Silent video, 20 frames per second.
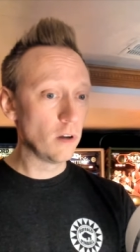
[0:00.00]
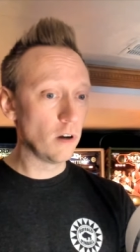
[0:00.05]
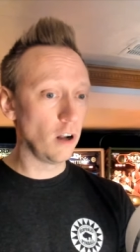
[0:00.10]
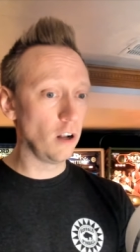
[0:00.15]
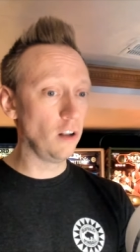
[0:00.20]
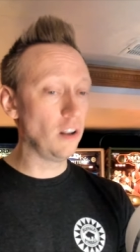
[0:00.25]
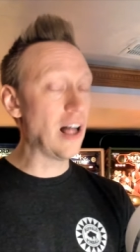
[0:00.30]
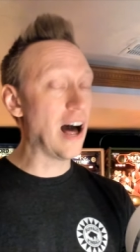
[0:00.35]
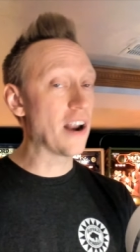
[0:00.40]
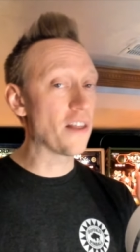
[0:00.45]

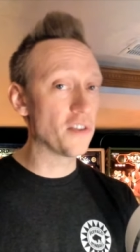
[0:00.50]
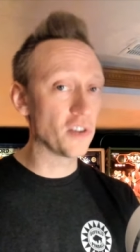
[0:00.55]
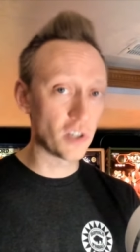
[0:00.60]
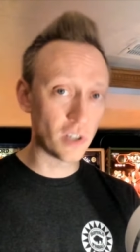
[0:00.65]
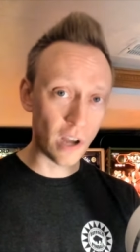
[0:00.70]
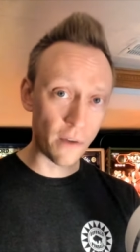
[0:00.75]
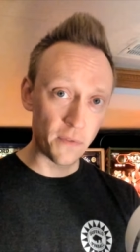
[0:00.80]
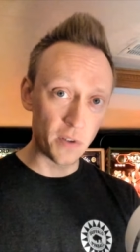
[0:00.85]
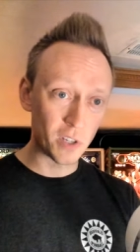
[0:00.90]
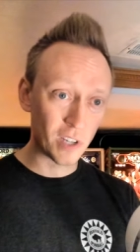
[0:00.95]
A lot of the
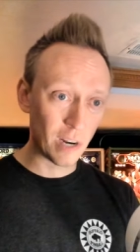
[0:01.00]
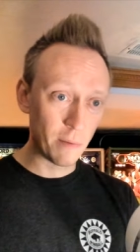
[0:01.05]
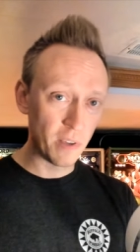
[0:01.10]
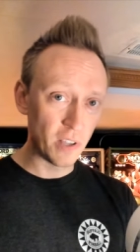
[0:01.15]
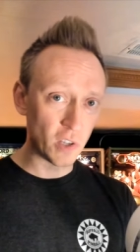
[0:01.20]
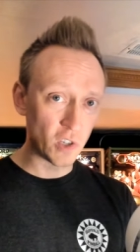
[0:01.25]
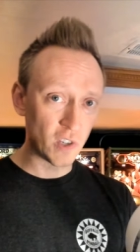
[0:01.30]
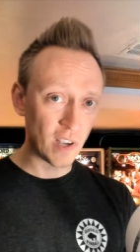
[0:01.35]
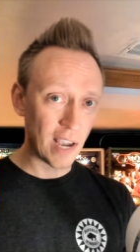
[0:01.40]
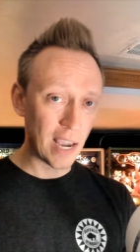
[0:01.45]
stuff is going to be
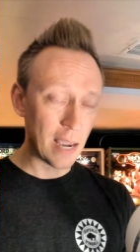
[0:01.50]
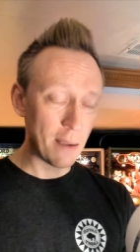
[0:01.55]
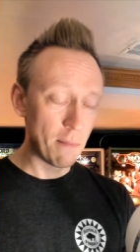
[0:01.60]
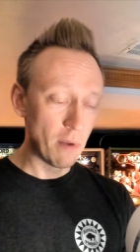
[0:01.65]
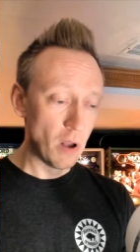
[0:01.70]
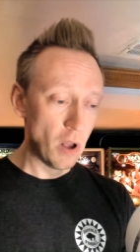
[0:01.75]
the same,